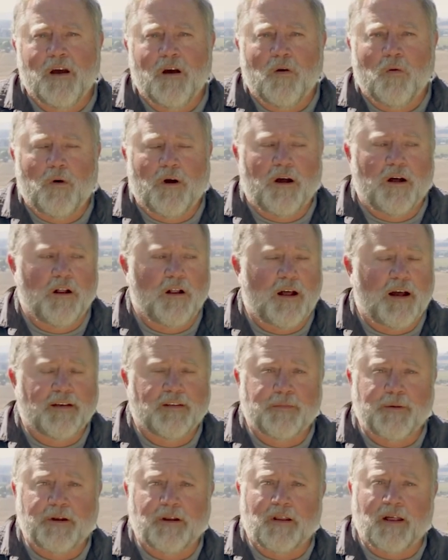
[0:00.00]
Well, I
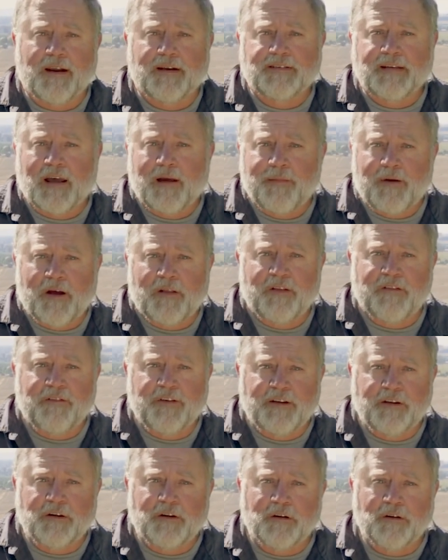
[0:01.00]
spend a lot of time out in the
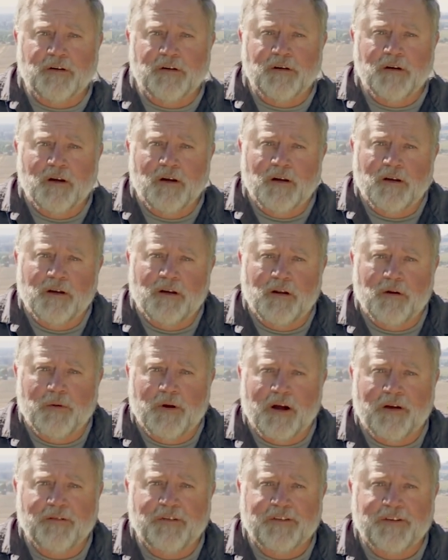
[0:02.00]
vineyard. You know, we
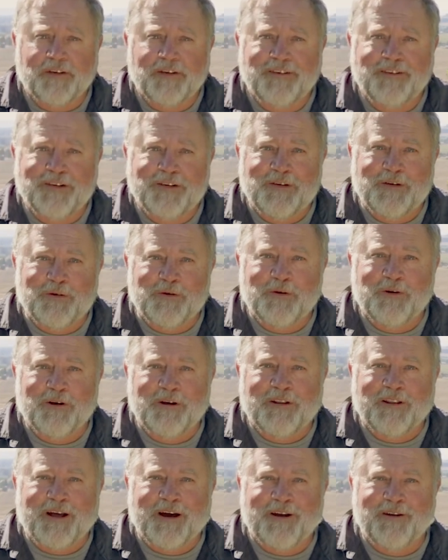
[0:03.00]
obviously do
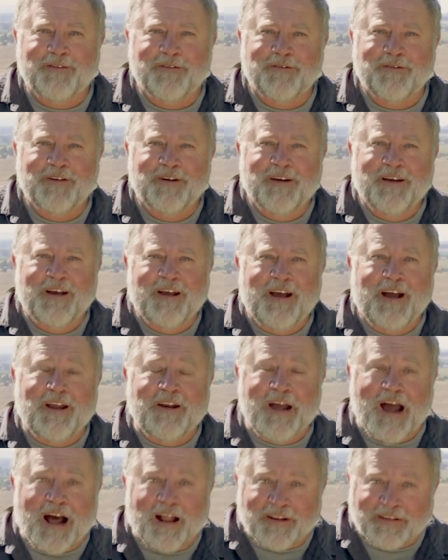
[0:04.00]
a lot of
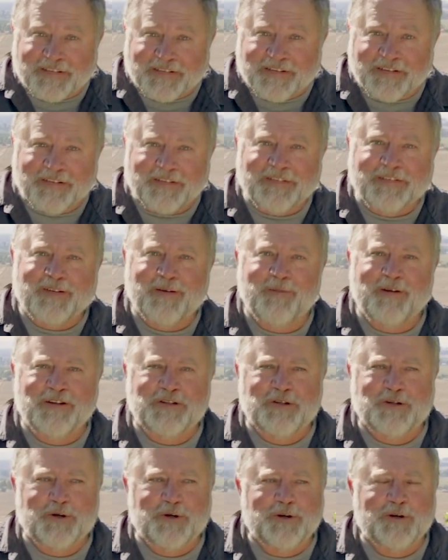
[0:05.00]
analysis to be
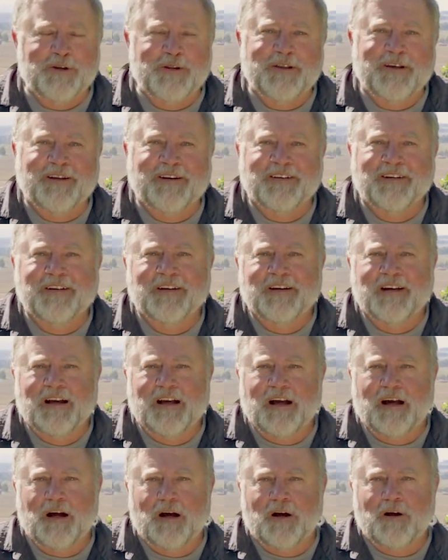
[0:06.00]
sure that
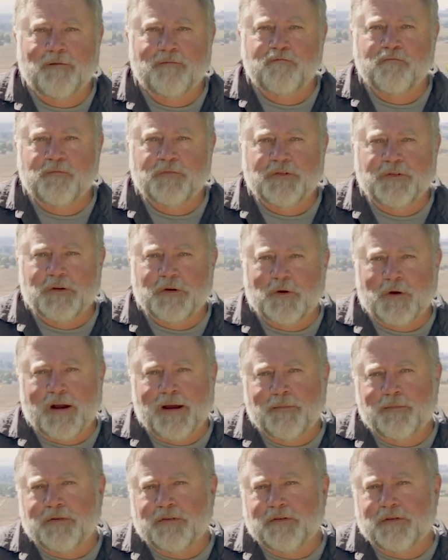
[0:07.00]
the
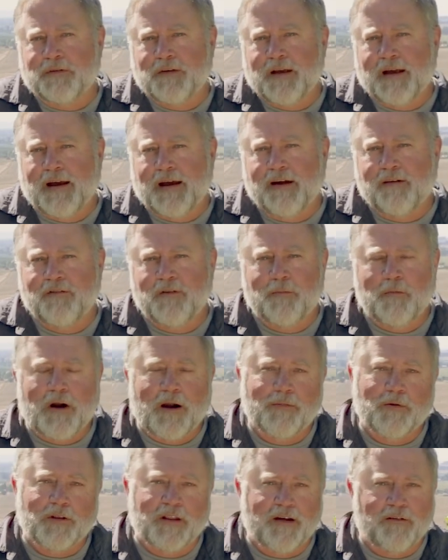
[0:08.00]
grapes have the
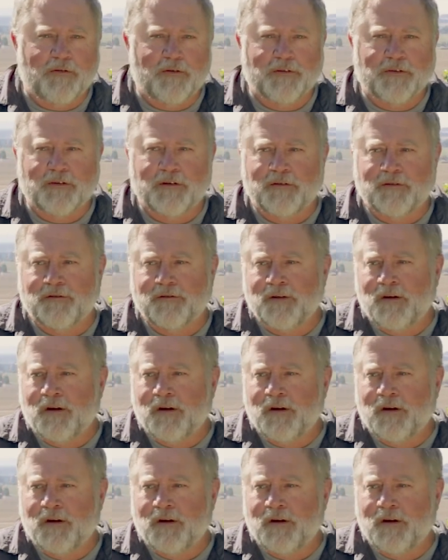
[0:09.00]
proper levels of